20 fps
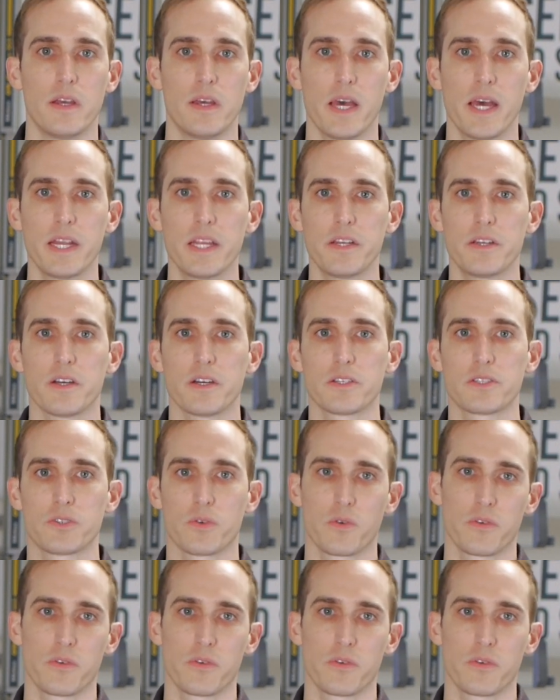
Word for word: Any dust or